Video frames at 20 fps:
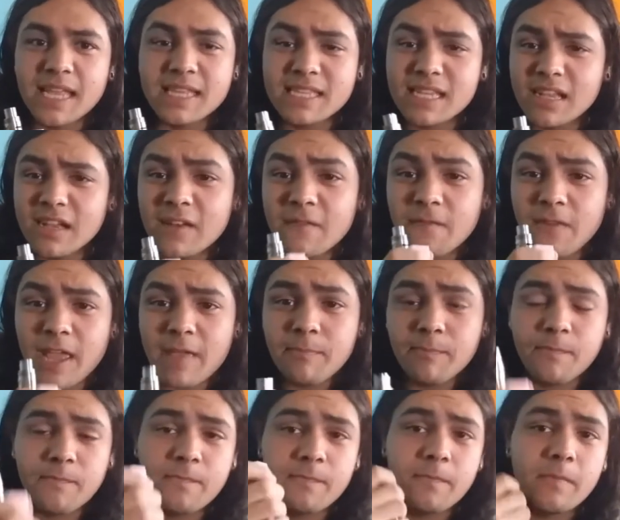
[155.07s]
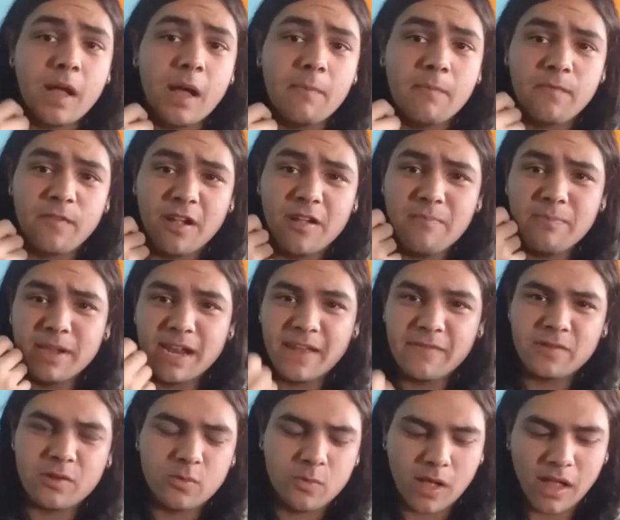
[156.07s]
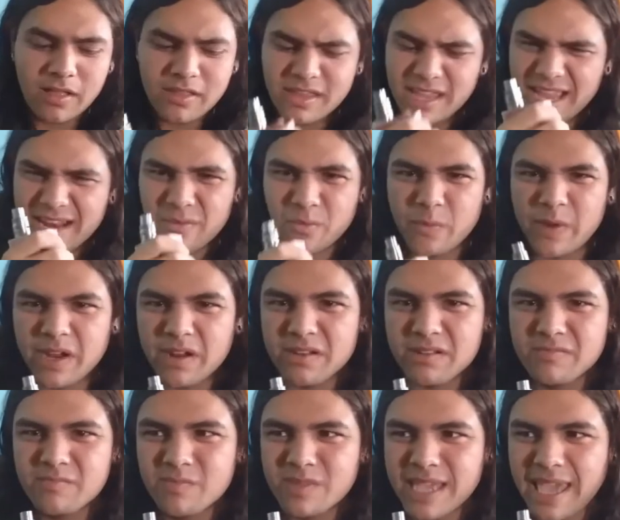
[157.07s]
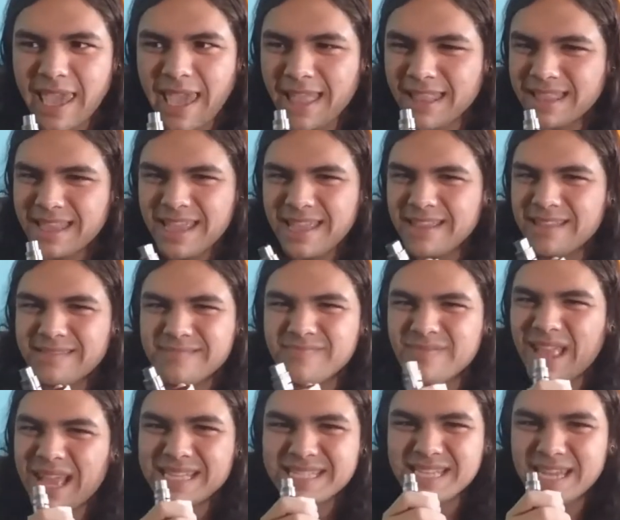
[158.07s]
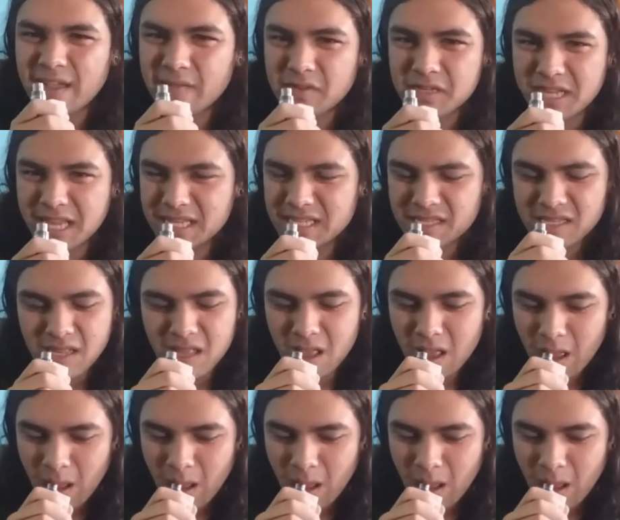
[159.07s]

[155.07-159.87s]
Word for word: It's a good vape up front, but after a while, you get a weird, candy, nasty aftertaste.